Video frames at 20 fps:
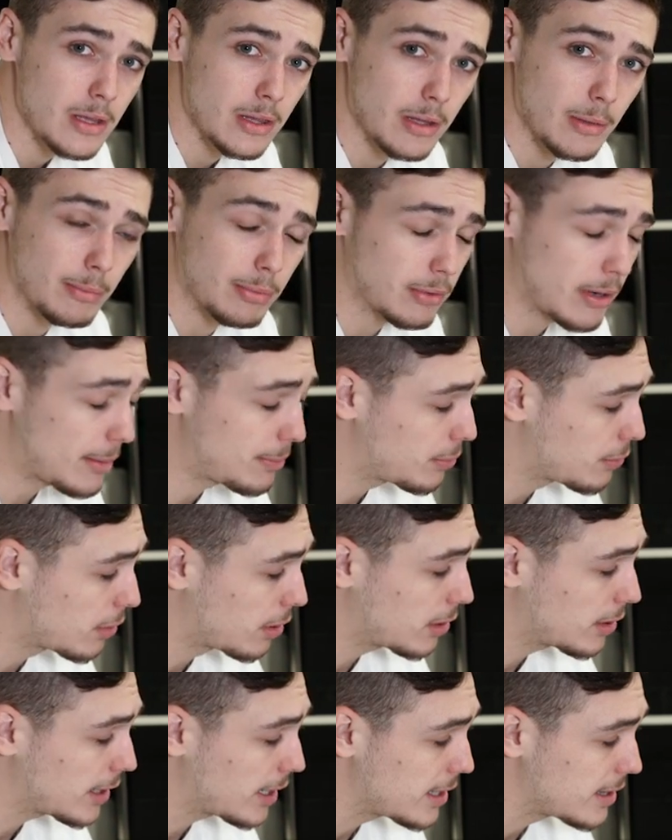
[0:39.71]
The prep
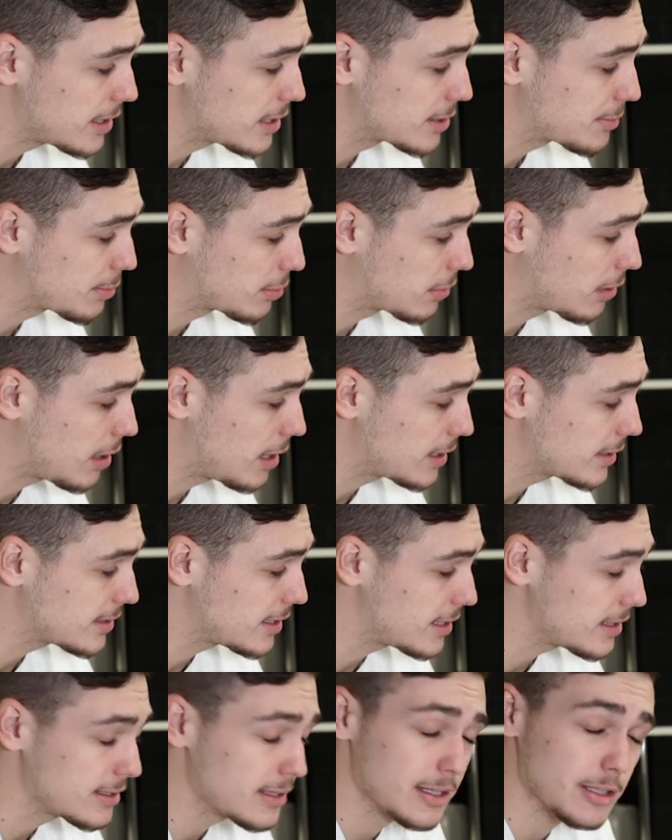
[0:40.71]
work in this
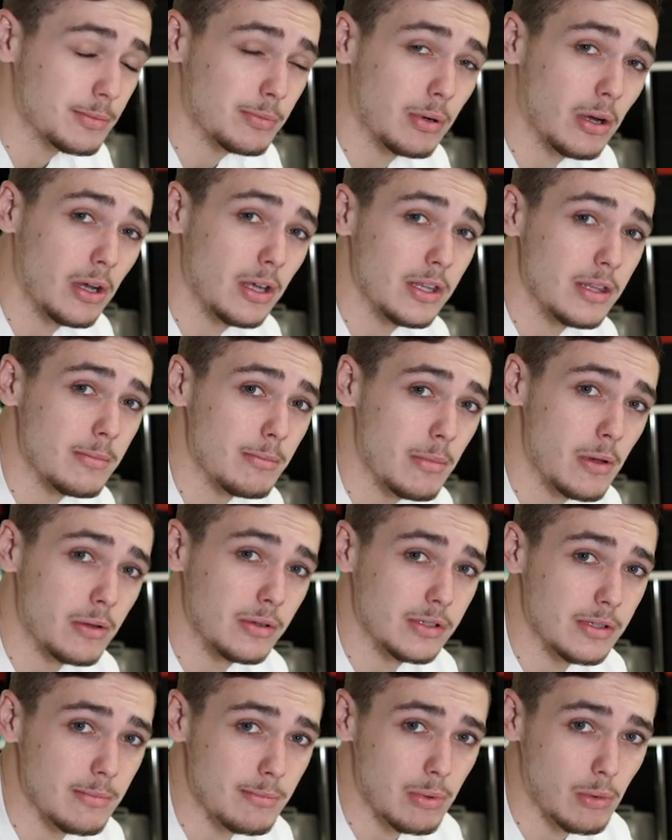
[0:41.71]
process is probably the
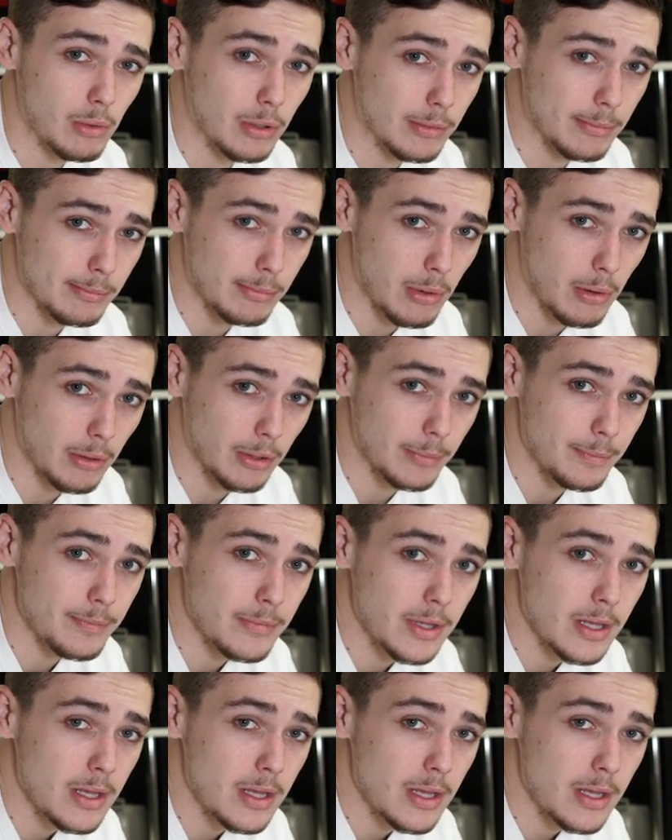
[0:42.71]
most important part.